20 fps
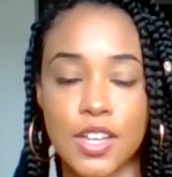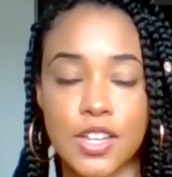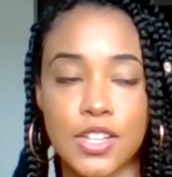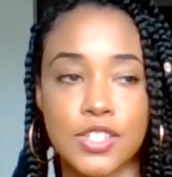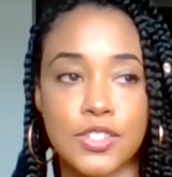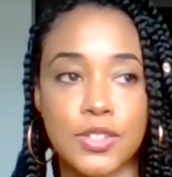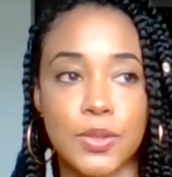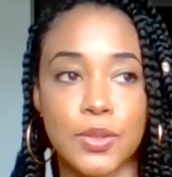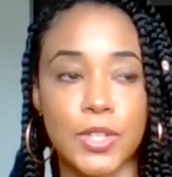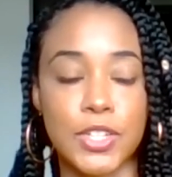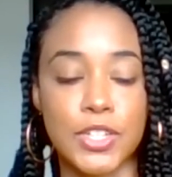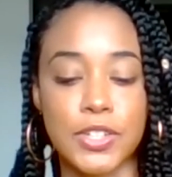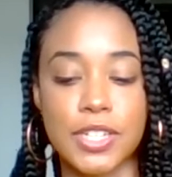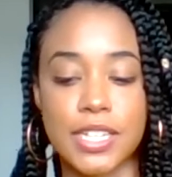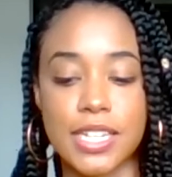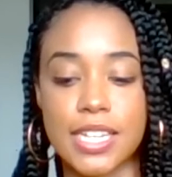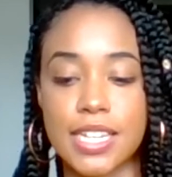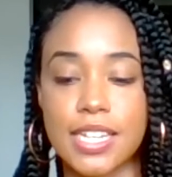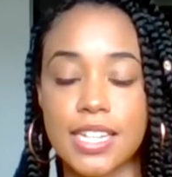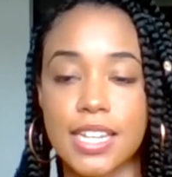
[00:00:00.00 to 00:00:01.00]
So when
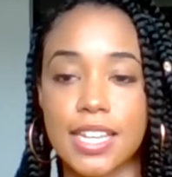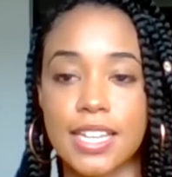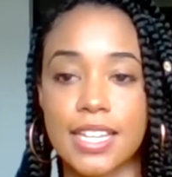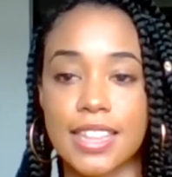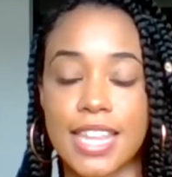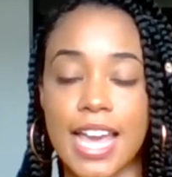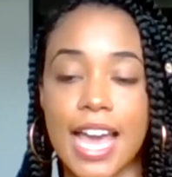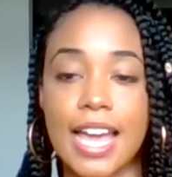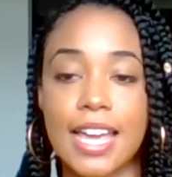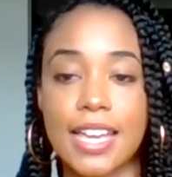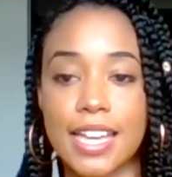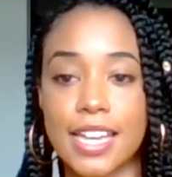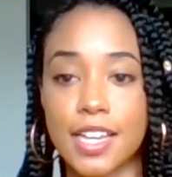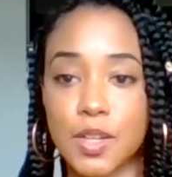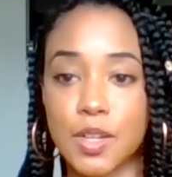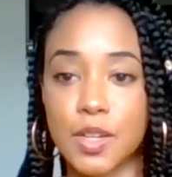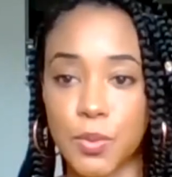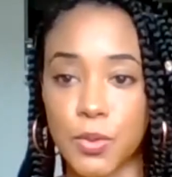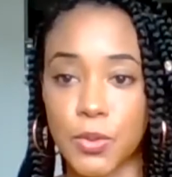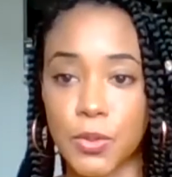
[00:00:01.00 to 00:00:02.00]
you're eating that
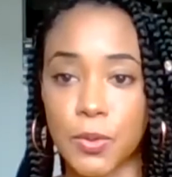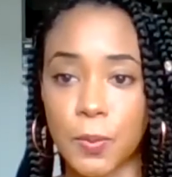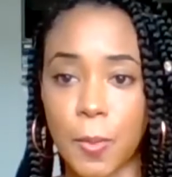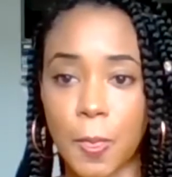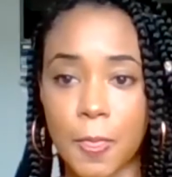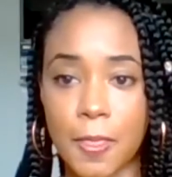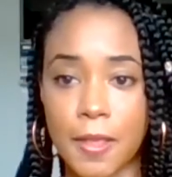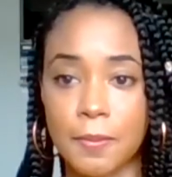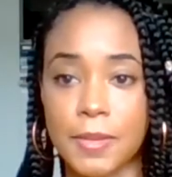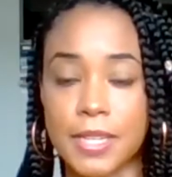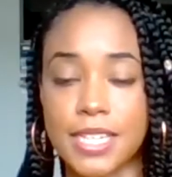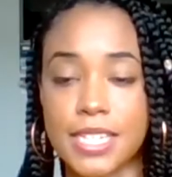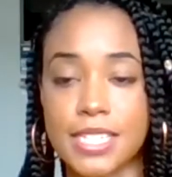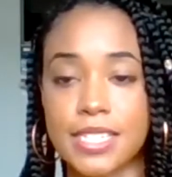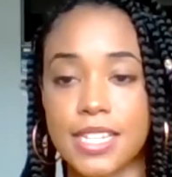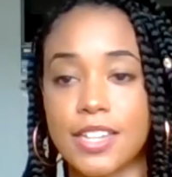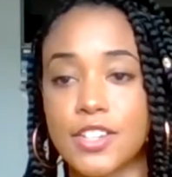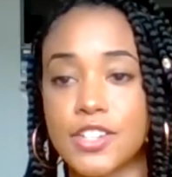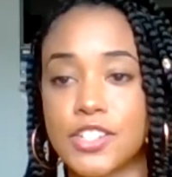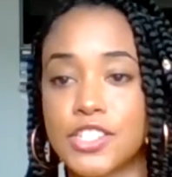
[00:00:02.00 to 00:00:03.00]
animal, because
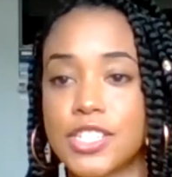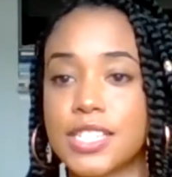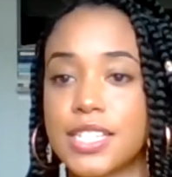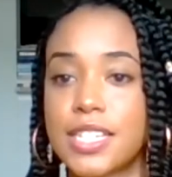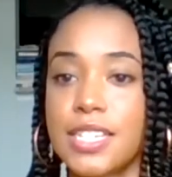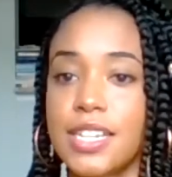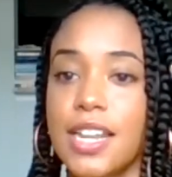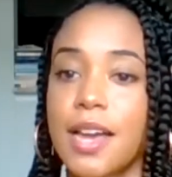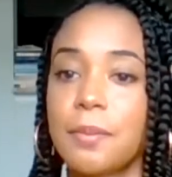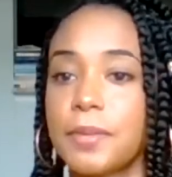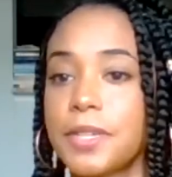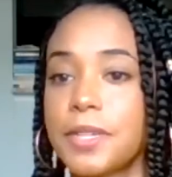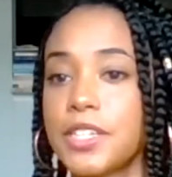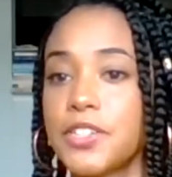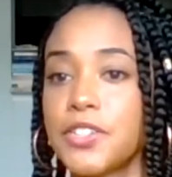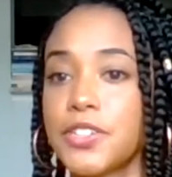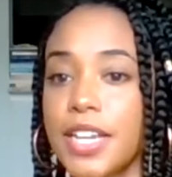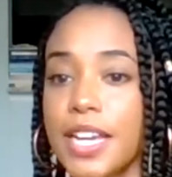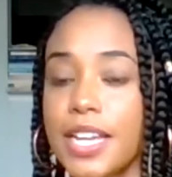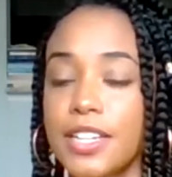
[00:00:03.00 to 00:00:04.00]
energy cannot be
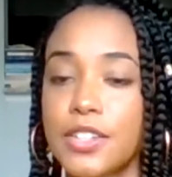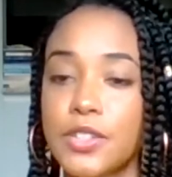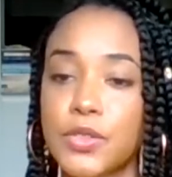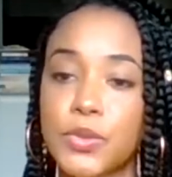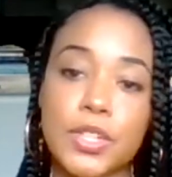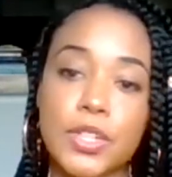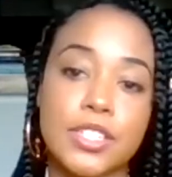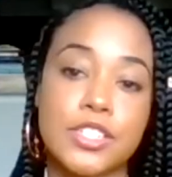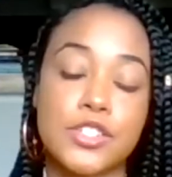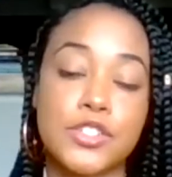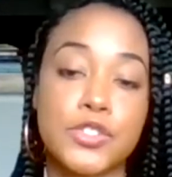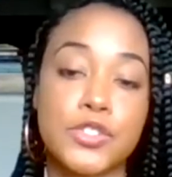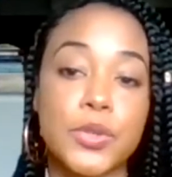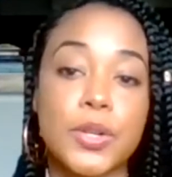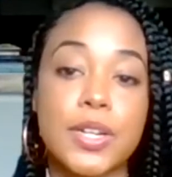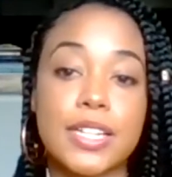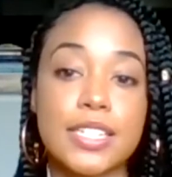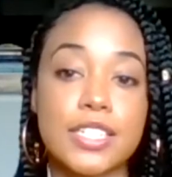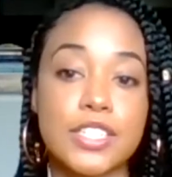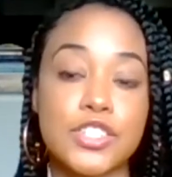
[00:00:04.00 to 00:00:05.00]
created nor
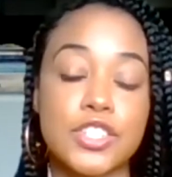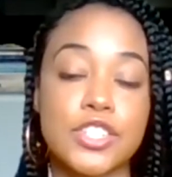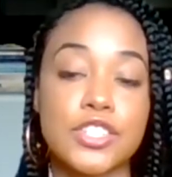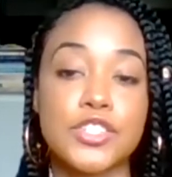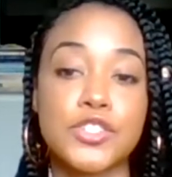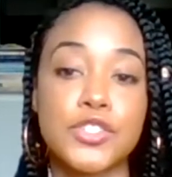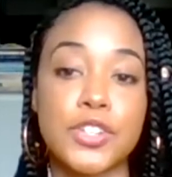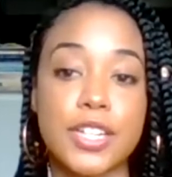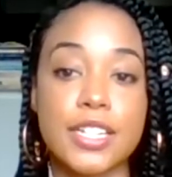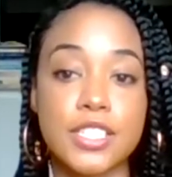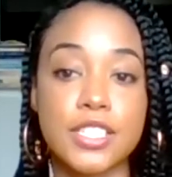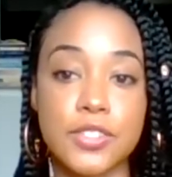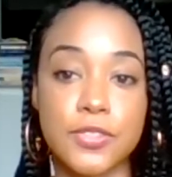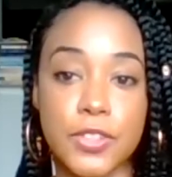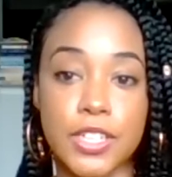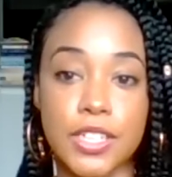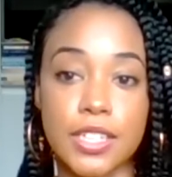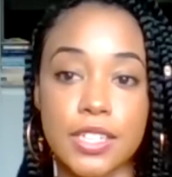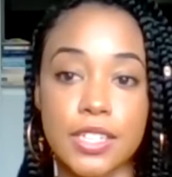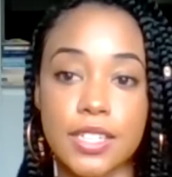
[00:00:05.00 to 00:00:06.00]
destroyed, it's just
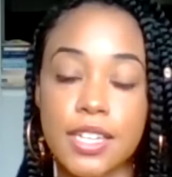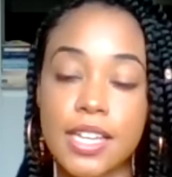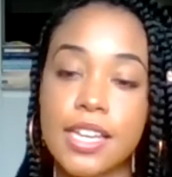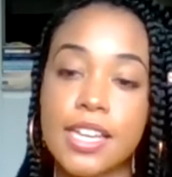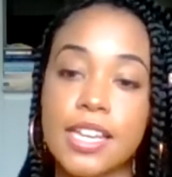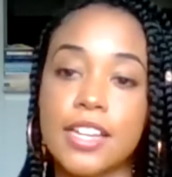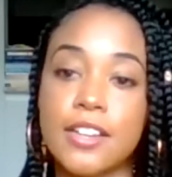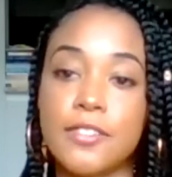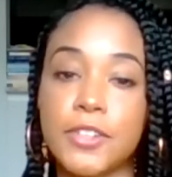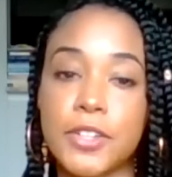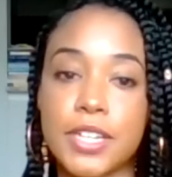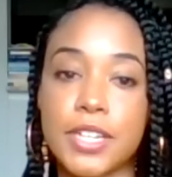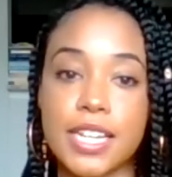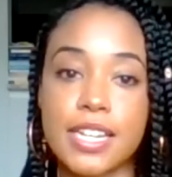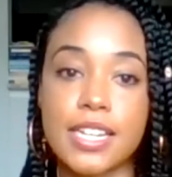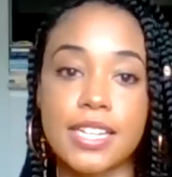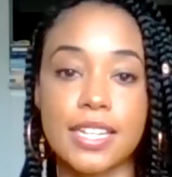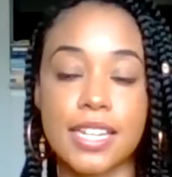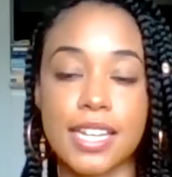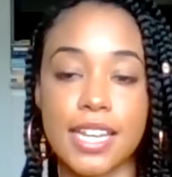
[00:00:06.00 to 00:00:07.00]
transferred. If you're
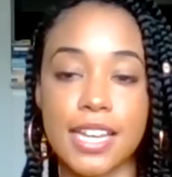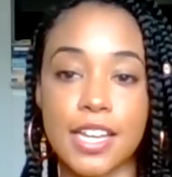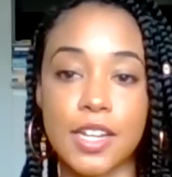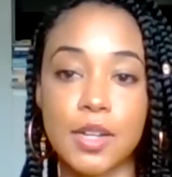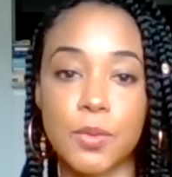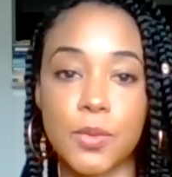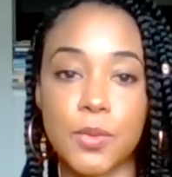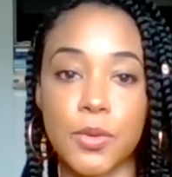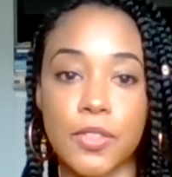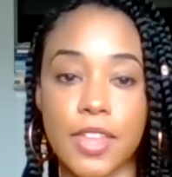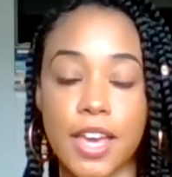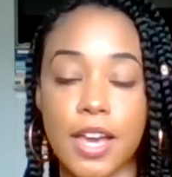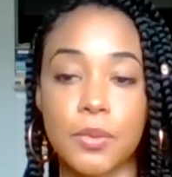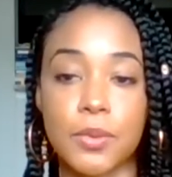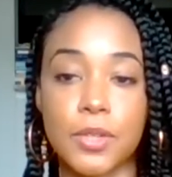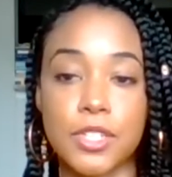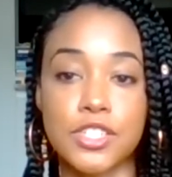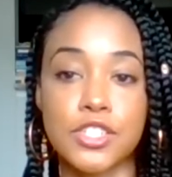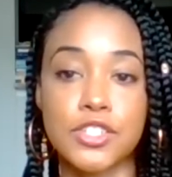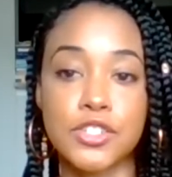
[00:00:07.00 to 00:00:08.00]
eating an animal that
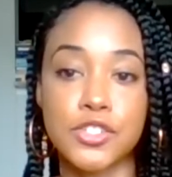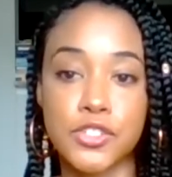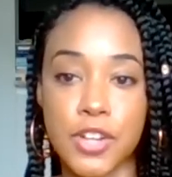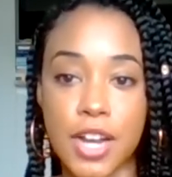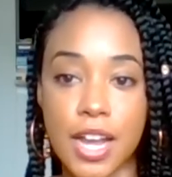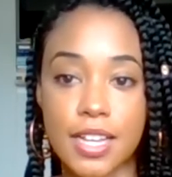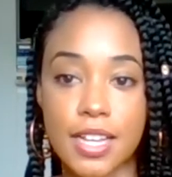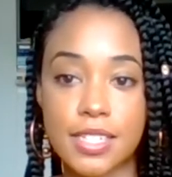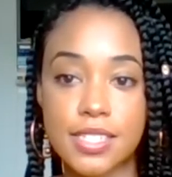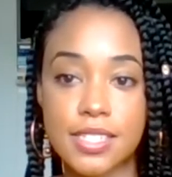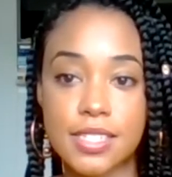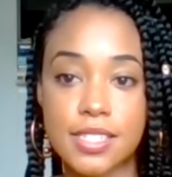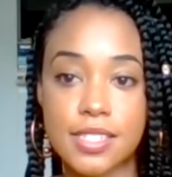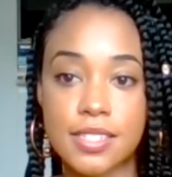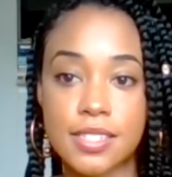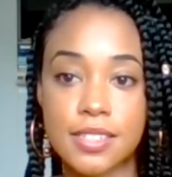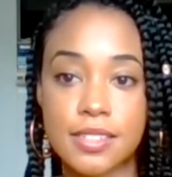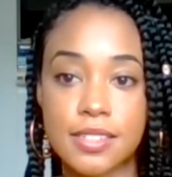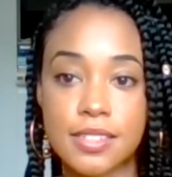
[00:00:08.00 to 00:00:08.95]
was stressed,